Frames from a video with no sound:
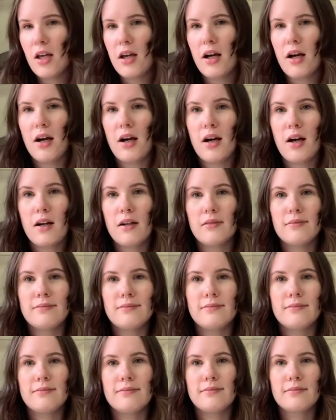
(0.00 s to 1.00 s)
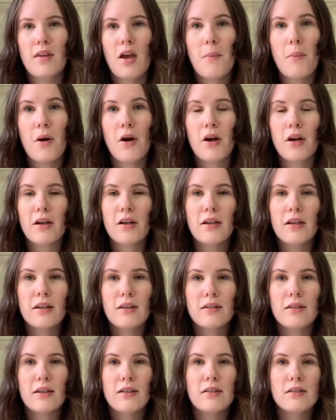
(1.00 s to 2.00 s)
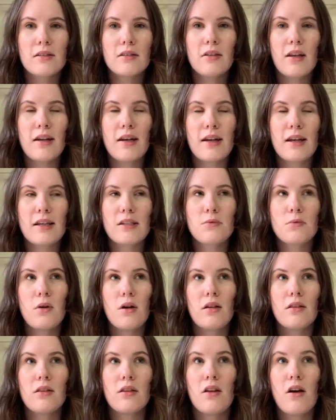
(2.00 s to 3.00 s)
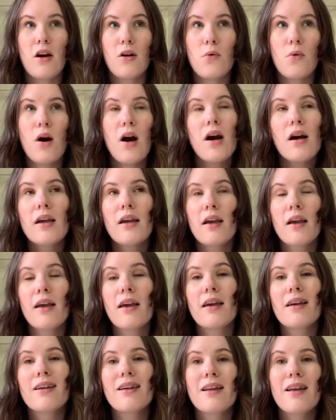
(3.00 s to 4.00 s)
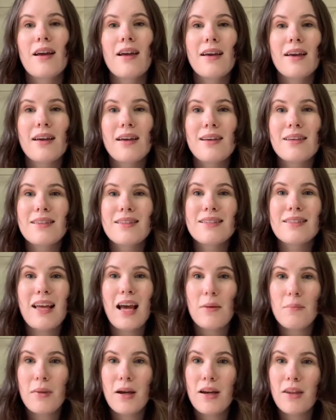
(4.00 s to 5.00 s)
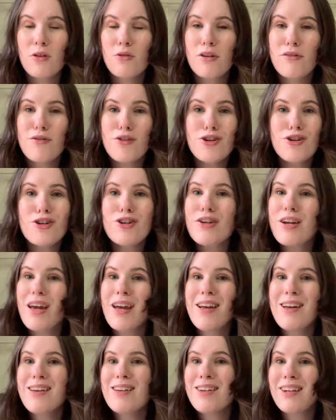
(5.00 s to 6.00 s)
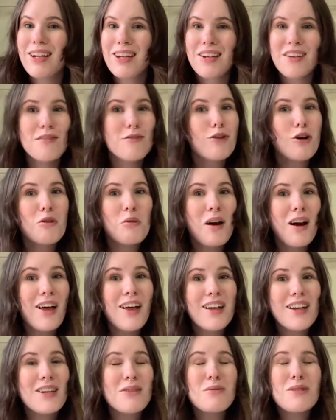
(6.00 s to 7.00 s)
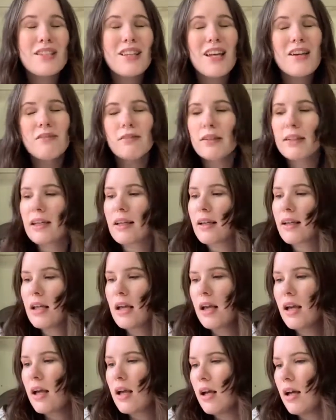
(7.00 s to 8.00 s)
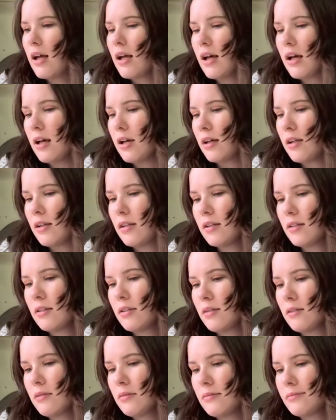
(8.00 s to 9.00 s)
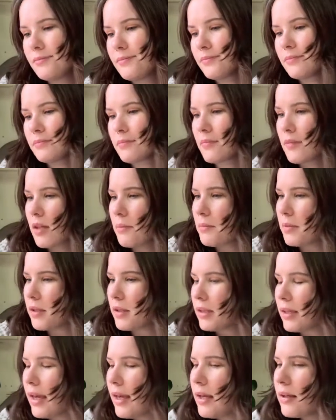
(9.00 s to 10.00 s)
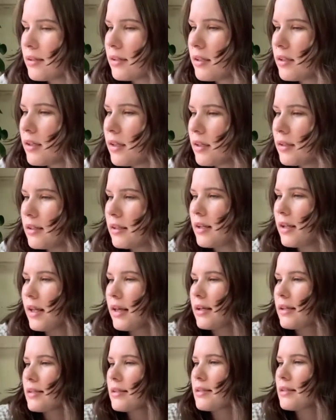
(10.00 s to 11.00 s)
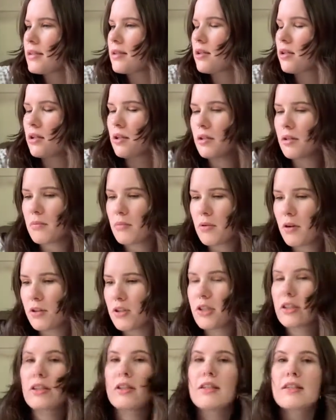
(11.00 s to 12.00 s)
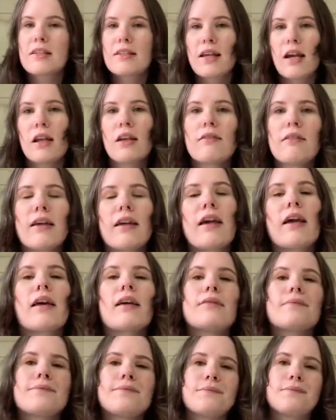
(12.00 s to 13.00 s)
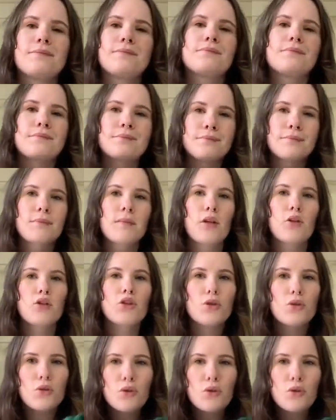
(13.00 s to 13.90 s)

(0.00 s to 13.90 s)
um, a park. I did a, like, a nice long walk and I sat by the river and knitted for a while and it was lovely. Um, but yeah, next project. This is kind of like a two